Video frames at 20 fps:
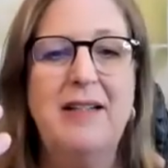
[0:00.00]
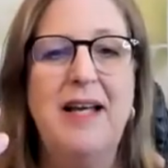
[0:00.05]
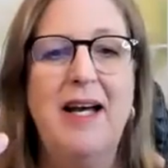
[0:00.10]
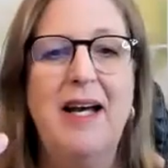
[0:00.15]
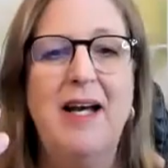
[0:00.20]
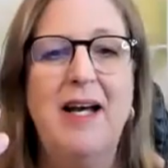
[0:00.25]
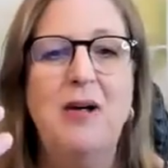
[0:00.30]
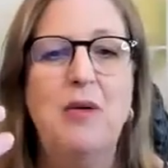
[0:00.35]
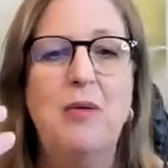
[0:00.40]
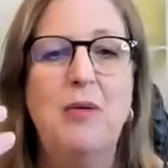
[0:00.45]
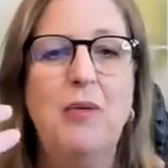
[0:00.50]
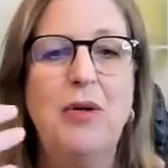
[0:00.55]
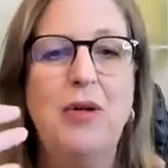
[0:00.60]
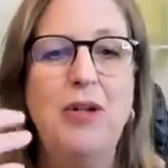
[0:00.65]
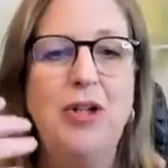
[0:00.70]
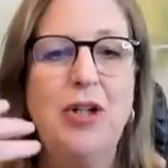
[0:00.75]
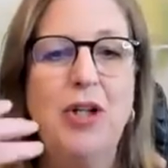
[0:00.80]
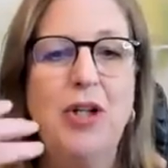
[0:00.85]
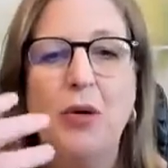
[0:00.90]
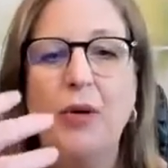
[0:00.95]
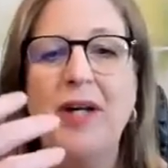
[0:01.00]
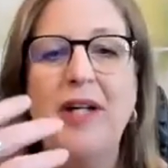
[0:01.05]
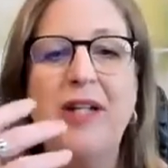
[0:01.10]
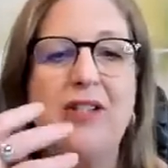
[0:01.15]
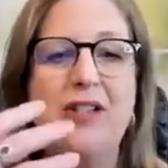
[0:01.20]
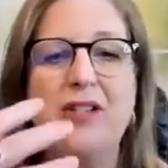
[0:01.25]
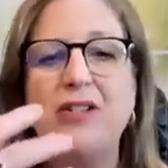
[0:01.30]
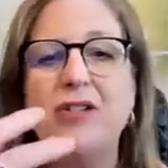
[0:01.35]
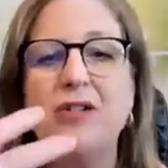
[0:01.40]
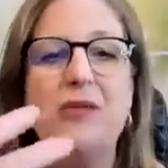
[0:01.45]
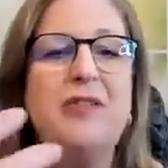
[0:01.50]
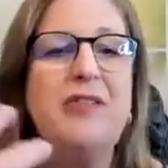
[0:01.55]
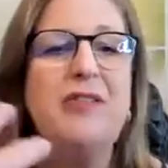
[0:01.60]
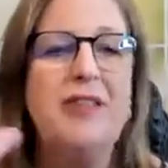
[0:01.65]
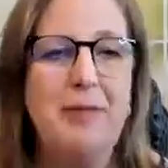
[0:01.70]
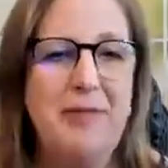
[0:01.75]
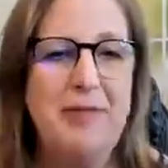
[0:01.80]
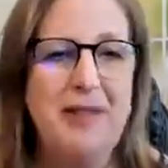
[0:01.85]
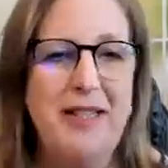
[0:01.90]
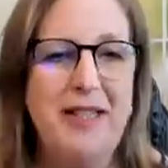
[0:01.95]
that we're going to do
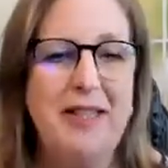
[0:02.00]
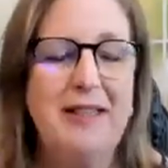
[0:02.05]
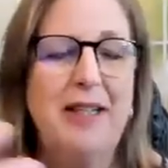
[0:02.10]
something.